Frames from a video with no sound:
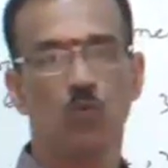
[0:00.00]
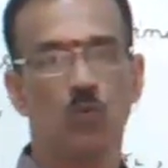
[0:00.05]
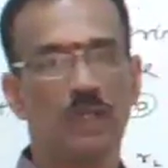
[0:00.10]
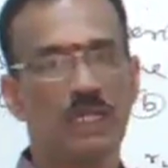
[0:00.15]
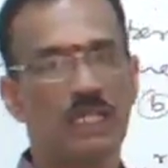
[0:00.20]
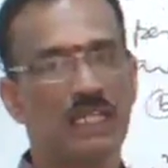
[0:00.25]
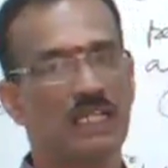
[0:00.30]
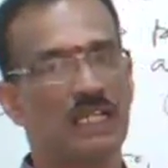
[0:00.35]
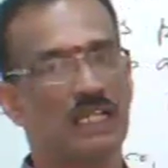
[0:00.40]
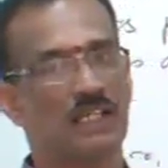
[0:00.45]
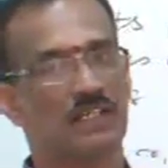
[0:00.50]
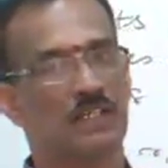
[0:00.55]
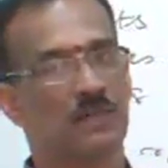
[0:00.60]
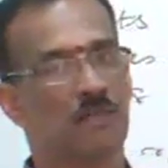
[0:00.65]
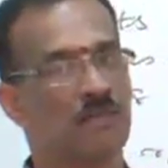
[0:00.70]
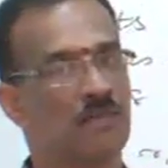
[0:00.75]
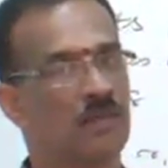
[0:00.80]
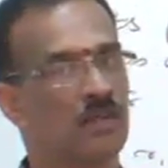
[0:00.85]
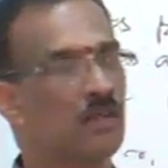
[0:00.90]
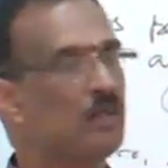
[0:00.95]
we get.
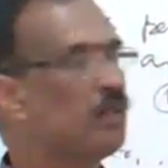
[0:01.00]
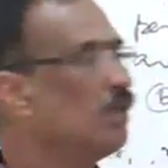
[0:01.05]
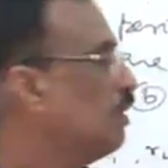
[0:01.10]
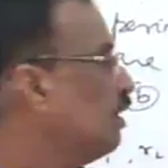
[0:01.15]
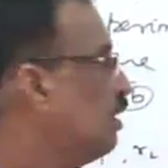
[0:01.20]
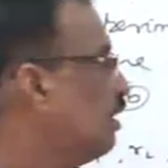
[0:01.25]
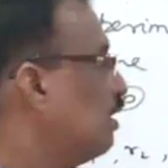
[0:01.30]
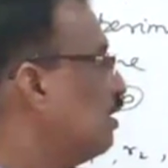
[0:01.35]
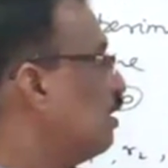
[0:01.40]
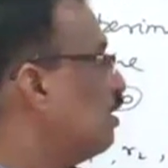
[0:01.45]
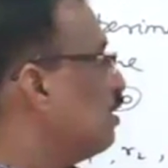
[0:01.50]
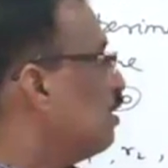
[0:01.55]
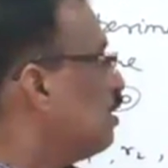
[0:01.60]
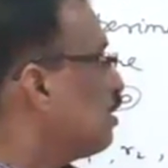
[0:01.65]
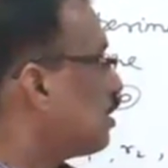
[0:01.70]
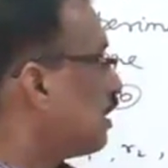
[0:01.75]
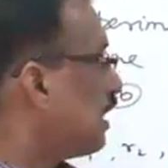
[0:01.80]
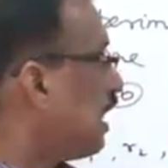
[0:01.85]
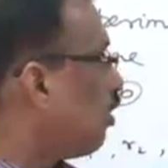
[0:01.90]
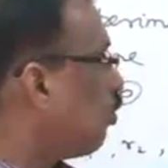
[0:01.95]

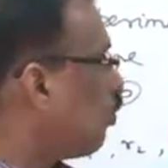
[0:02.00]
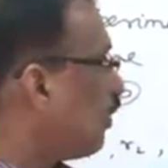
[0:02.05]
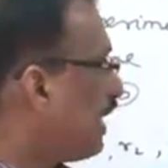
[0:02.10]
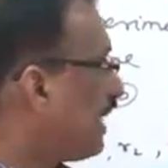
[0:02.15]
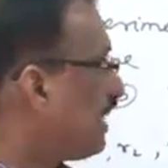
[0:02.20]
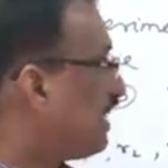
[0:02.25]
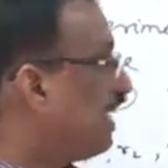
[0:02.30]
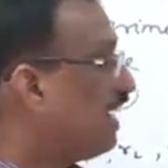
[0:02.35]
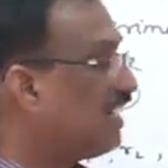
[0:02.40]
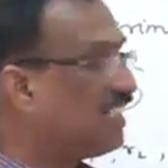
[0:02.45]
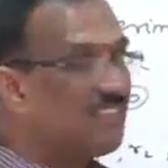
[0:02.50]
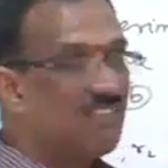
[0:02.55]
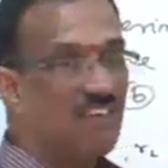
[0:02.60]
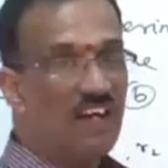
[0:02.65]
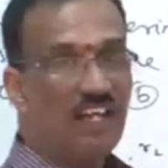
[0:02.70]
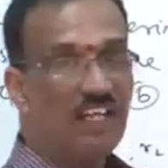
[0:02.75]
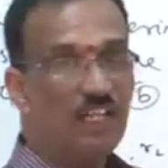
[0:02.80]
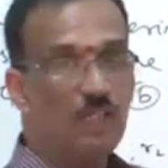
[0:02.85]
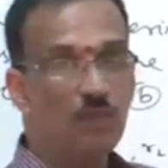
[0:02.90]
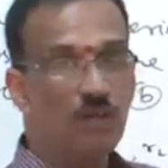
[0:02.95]
So, now we got the
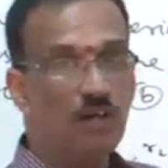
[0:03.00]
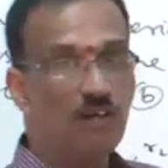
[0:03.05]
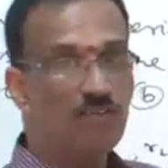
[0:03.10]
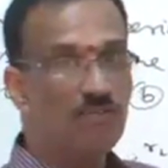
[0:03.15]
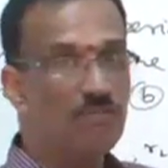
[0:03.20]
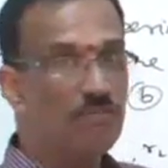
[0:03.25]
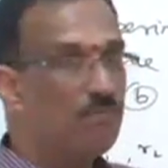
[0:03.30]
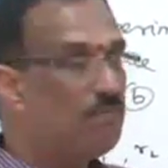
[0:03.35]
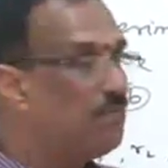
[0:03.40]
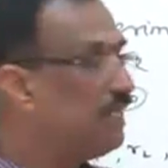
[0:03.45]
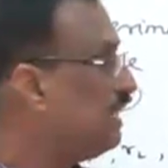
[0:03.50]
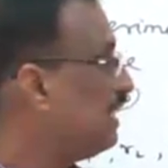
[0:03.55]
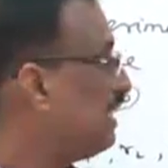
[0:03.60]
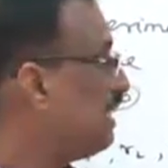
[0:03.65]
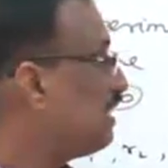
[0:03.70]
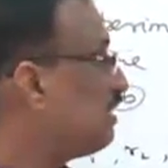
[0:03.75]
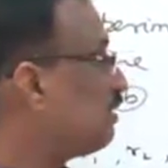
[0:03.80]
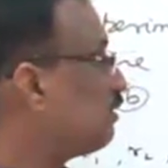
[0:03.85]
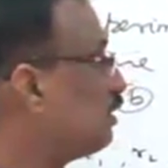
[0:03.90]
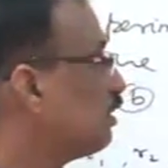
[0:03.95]
value of
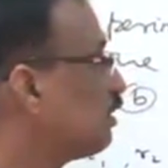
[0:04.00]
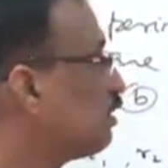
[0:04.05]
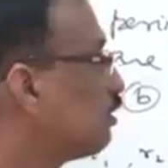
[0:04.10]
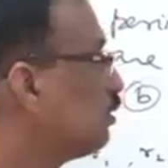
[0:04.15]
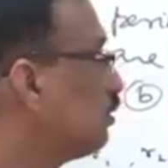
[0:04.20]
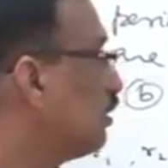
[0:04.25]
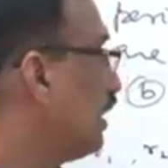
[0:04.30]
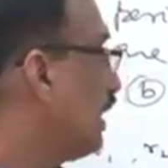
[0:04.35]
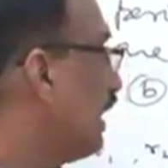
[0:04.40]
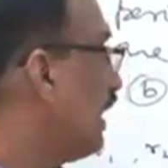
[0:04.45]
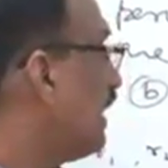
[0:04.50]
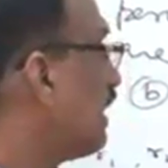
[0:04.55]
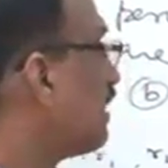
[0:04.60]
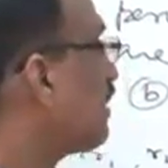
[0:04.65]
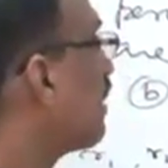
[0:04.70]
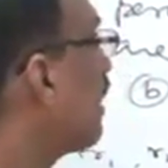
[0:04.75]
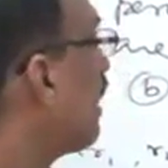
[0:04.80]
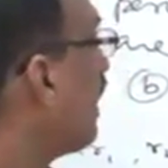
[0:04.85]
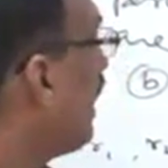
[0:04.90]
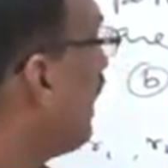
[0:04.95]
B equal to
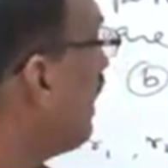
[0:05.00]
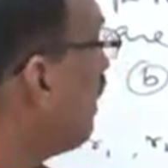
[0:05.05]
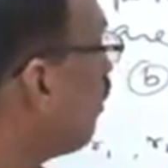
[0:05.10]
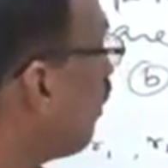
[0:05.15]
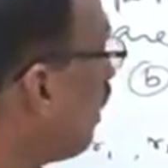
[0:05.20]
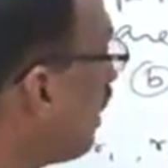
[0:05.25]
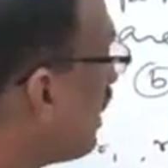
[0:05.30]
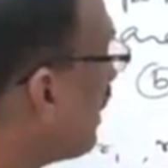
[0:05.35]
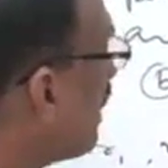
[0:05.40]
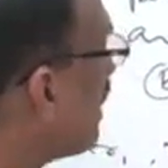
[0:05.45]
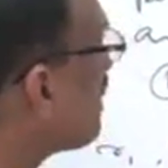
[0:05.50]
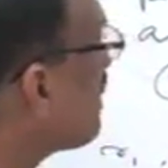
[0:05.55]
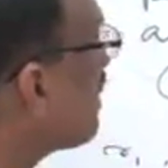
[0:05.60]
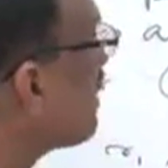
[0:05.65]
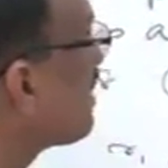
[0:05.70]
8, and what else